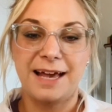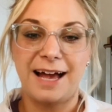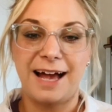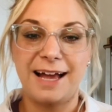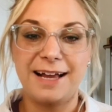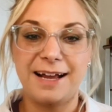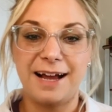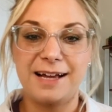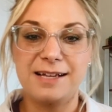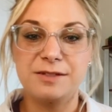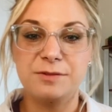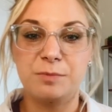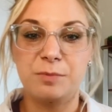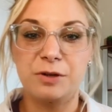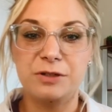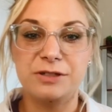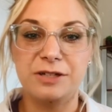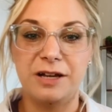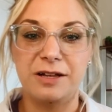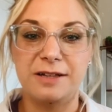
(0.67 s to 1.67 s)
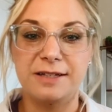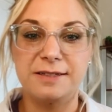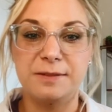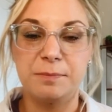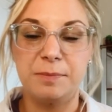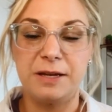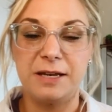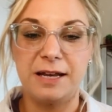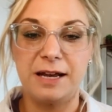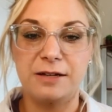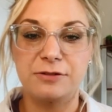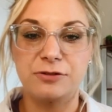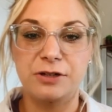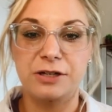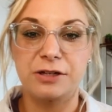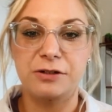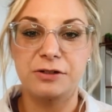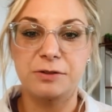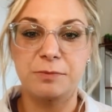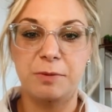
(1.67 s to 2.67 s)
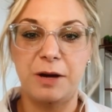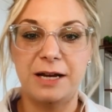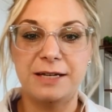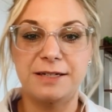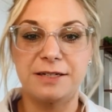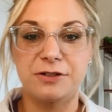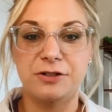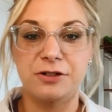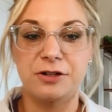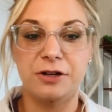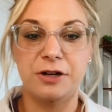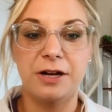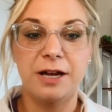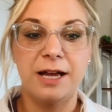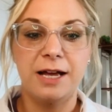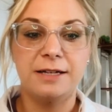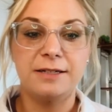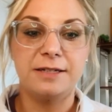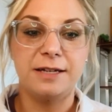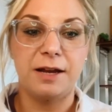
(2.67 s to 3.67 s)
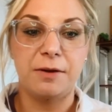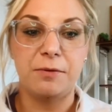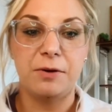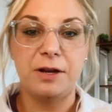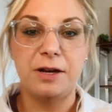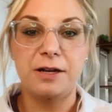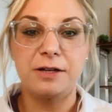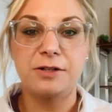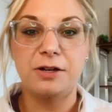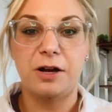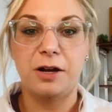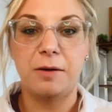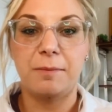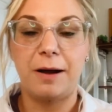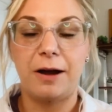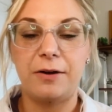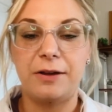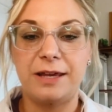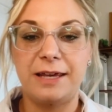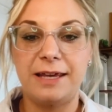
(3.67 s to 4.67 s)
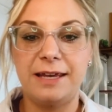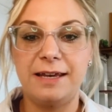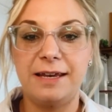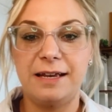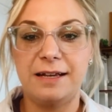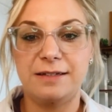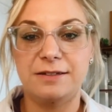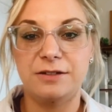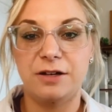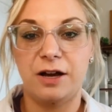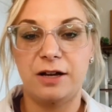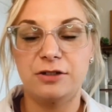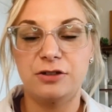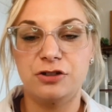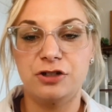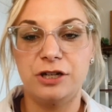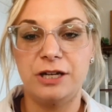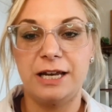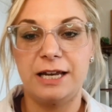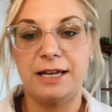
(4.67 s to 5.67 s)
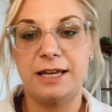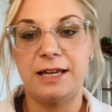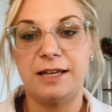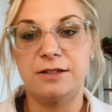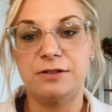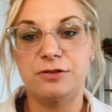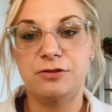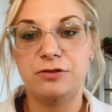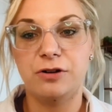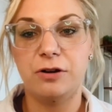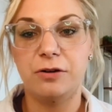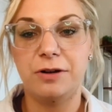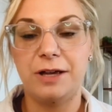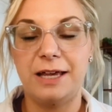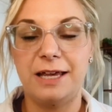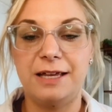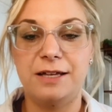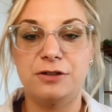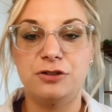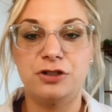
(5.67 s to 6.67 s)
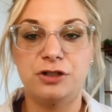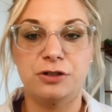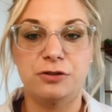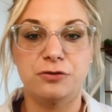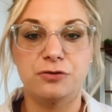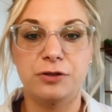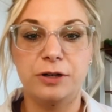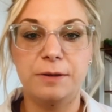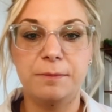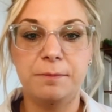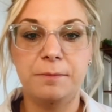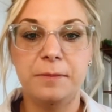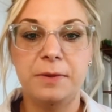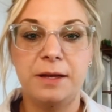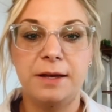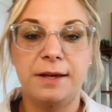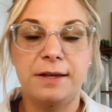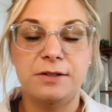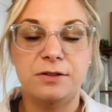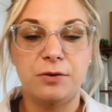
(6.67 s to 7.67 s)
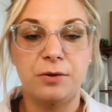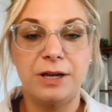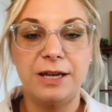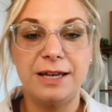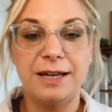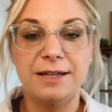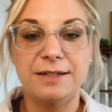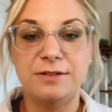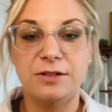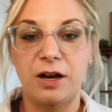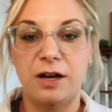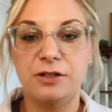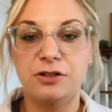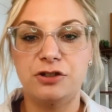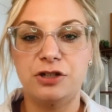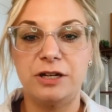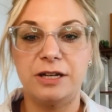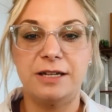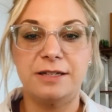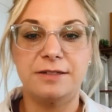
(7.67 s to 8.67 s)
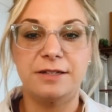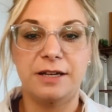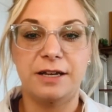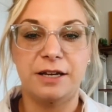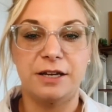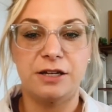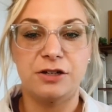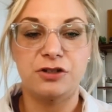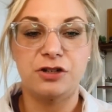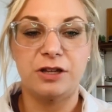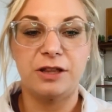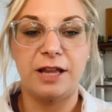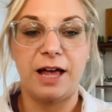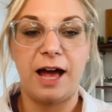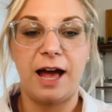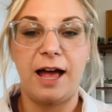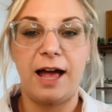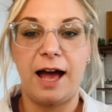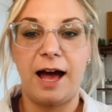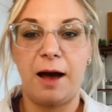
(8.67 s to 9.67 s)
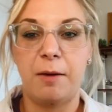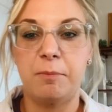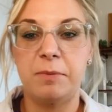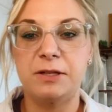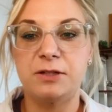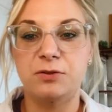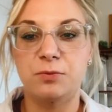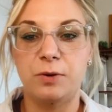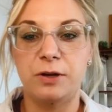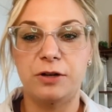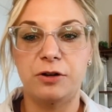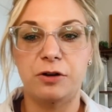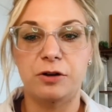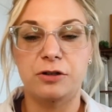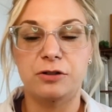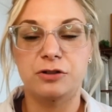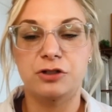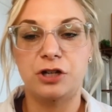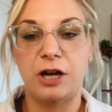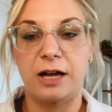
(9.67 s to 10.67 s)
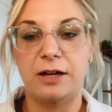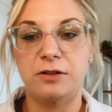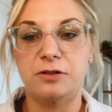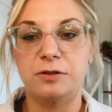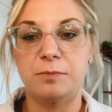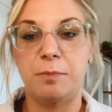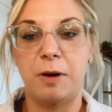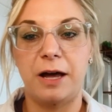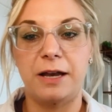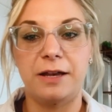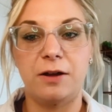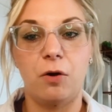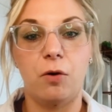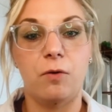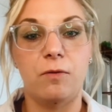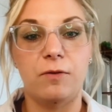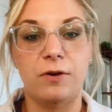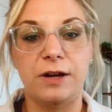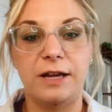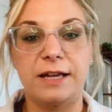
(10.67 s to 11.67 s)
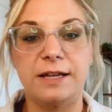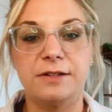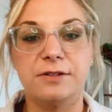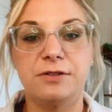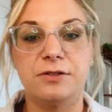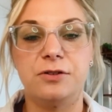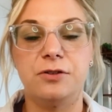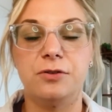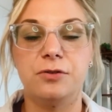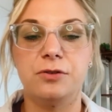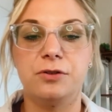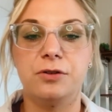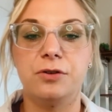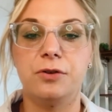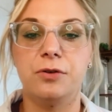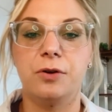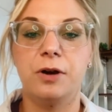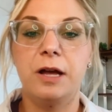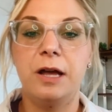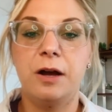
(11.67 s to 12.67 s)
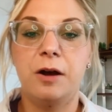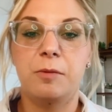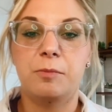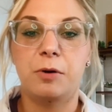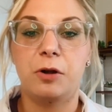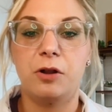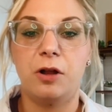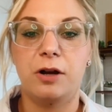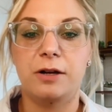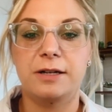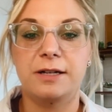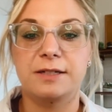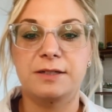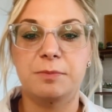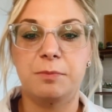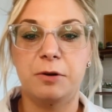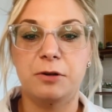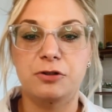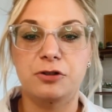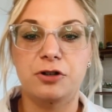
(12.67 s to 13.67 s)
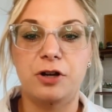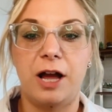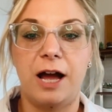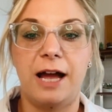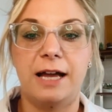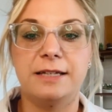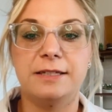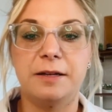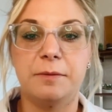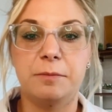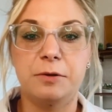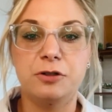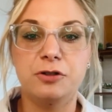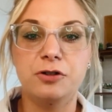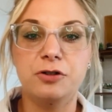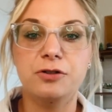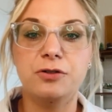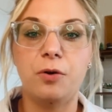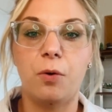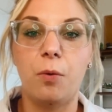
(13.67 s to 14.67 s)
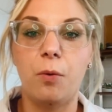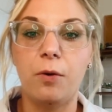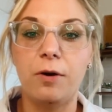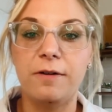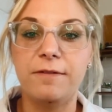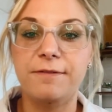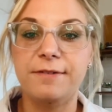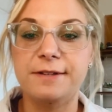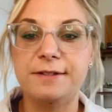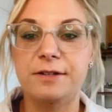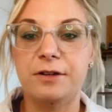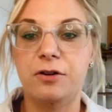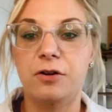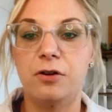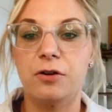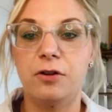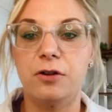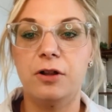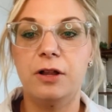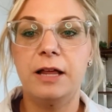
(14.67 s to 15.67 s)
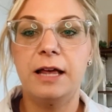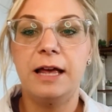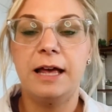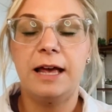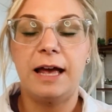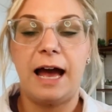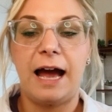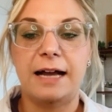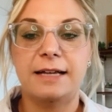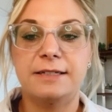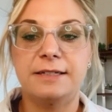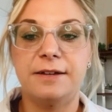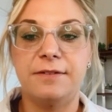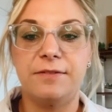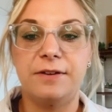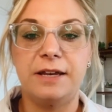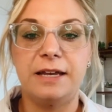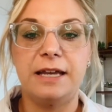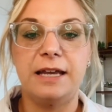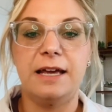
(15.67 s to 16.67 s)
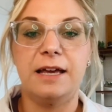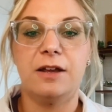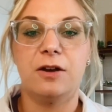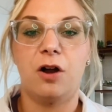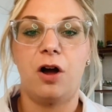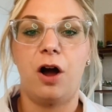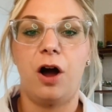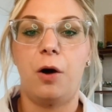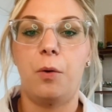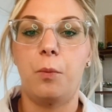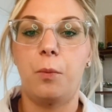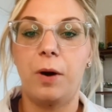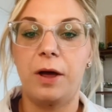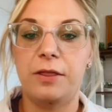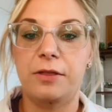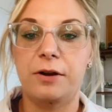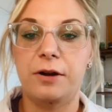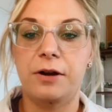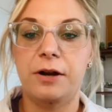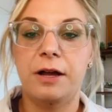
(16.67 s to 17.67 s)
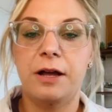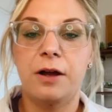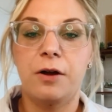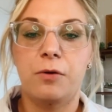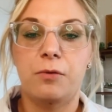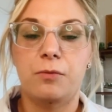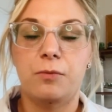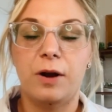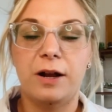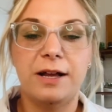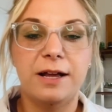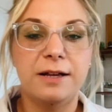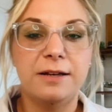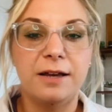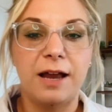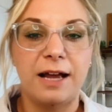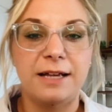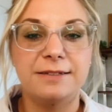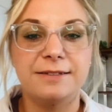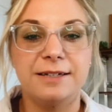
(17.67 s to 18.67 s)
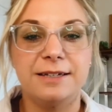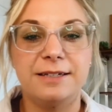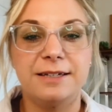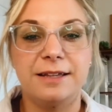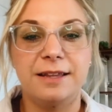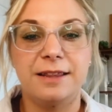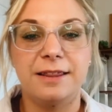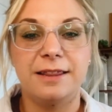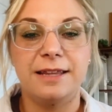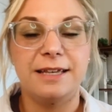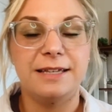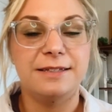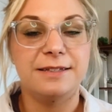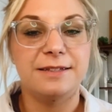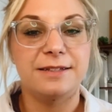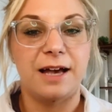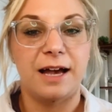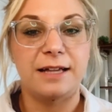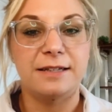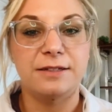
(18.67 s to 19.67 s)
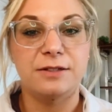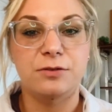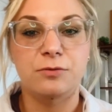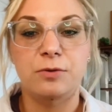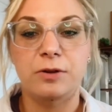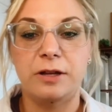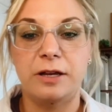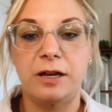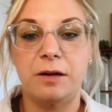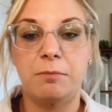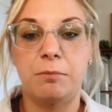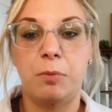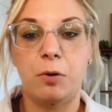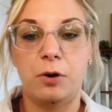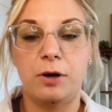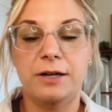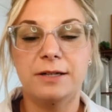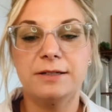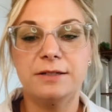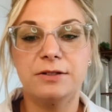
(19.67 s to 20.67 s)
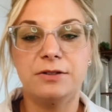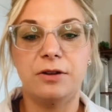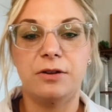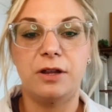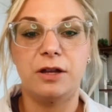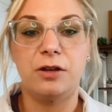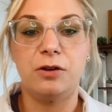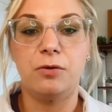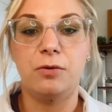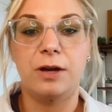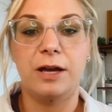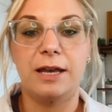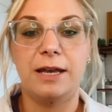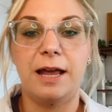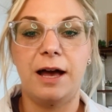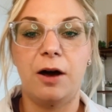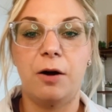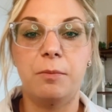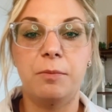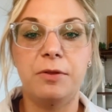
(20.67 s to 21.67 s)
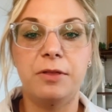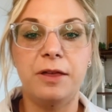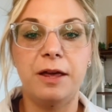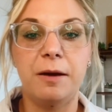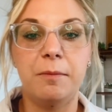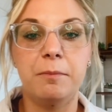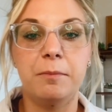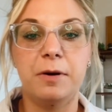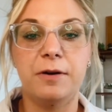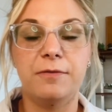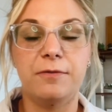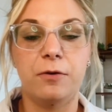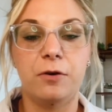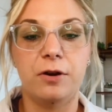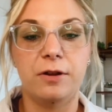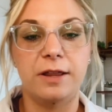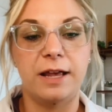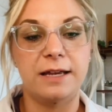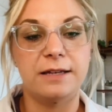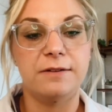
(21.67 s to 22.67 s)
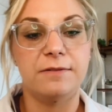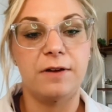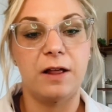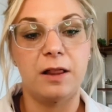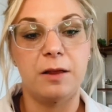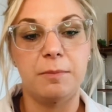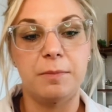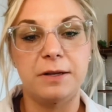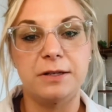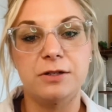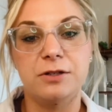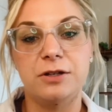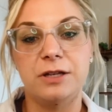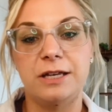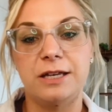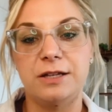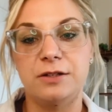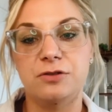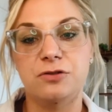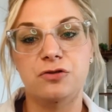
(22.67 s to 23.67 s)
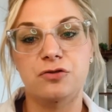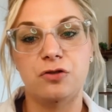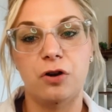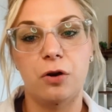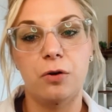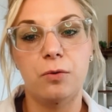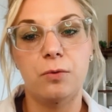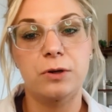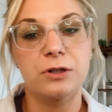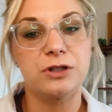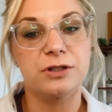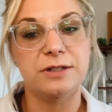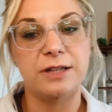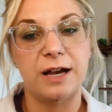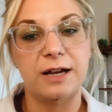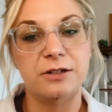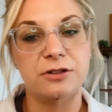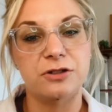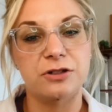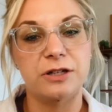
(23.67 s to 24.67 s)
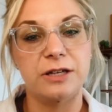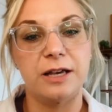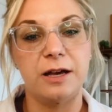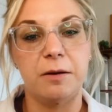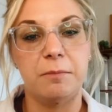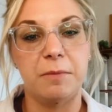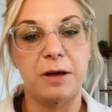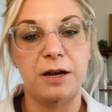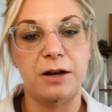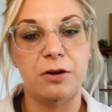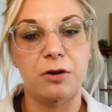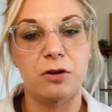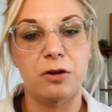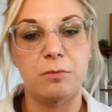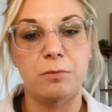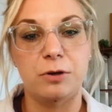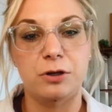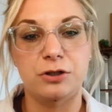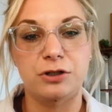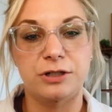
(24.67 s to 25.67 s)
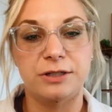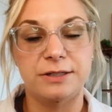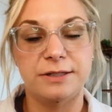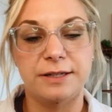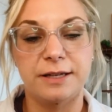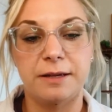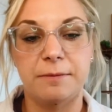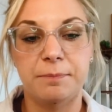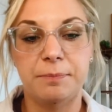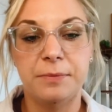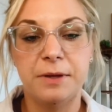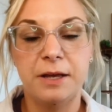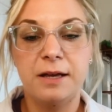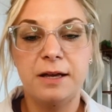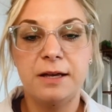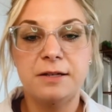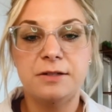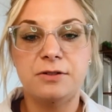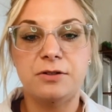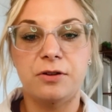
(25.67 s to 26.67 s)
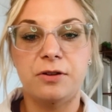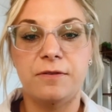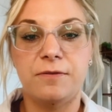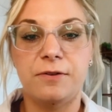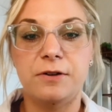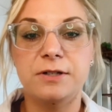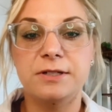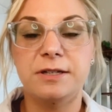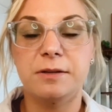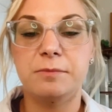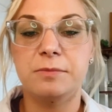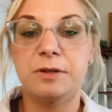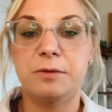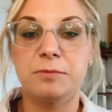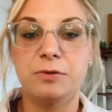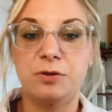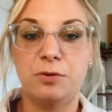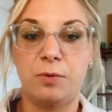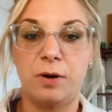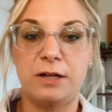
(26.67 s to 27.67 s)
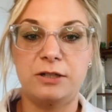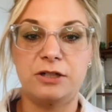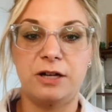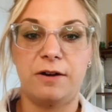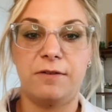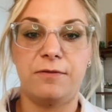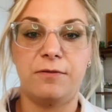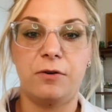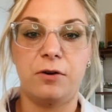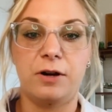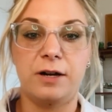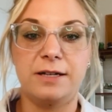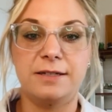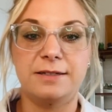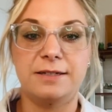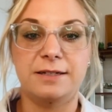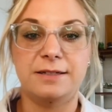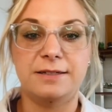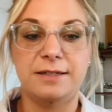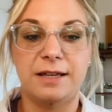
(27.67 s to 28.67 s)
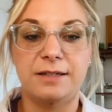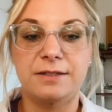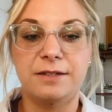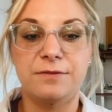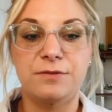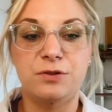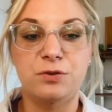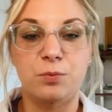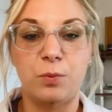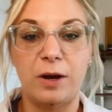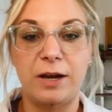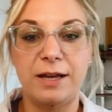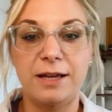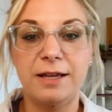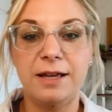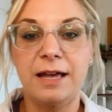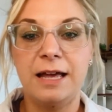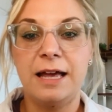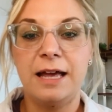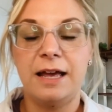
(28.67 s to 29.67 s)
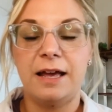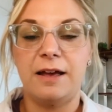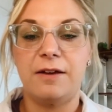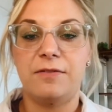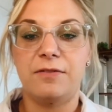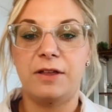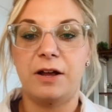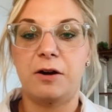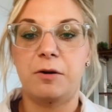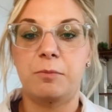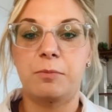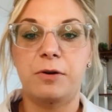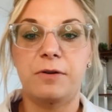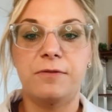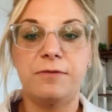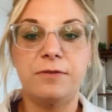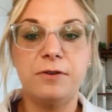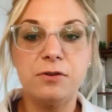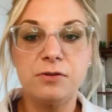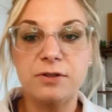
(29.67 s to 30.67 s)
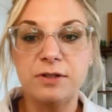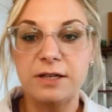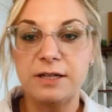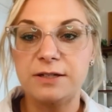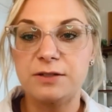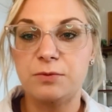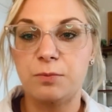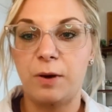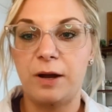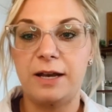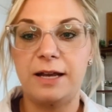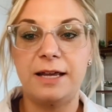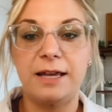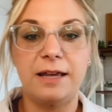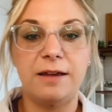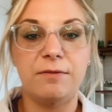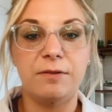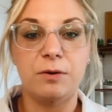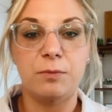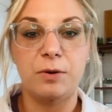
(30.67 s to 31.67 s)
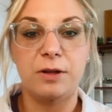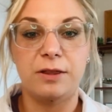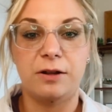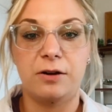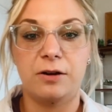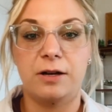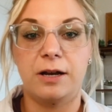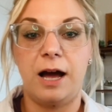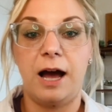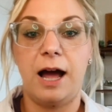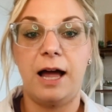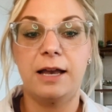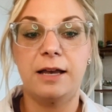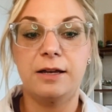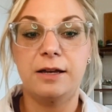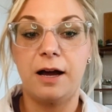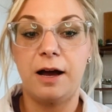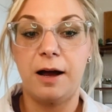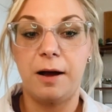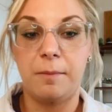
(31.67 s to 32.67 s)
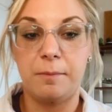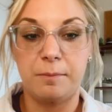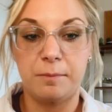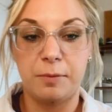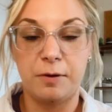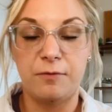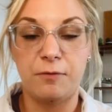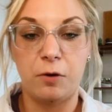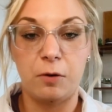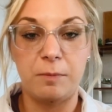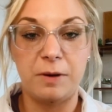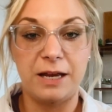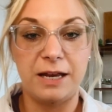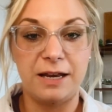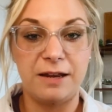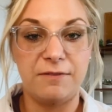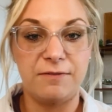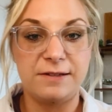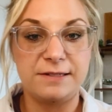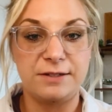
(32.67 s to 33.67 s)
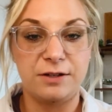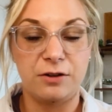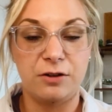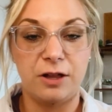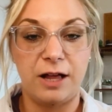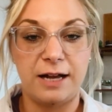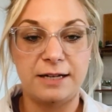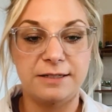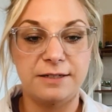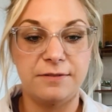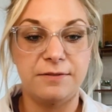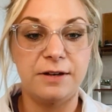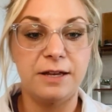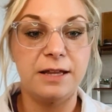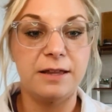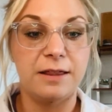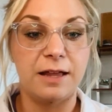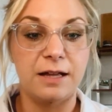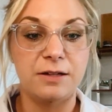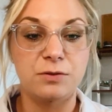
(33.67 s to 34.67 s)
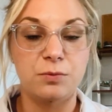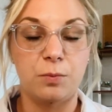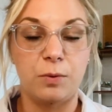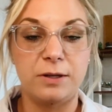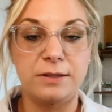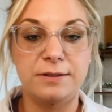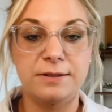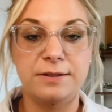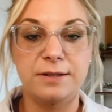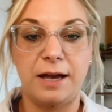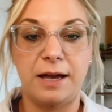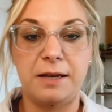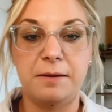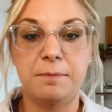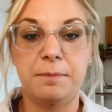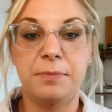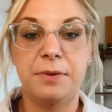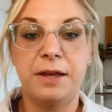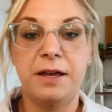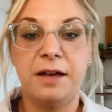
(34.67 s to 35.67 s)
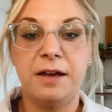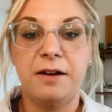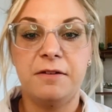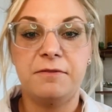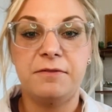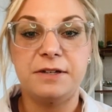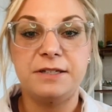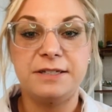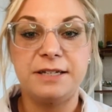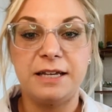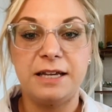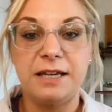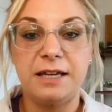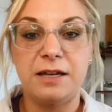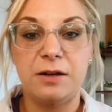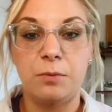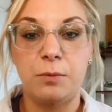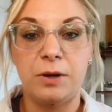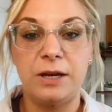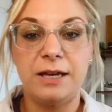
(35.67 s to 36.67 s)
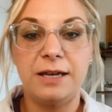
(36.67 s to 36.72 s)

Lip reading: Hi guys, Brooke Douglas, pediatric nurse practitioner. Today we're going to talk about heat exhaustion and heat stroke in children. So heat exhaustion is a condition that happens when your child's body overheats due to prolonged exposure to high temperatures or physical activity in hot weather. Recognizing these signs is really important so that you can help them before they develop into heat stroke, which is actually a medical emergency. So the first symptom to watch out for is excessive sweating. If they're profusely sweating even when they're not performing any physical activity, that's one sign. Fatigue and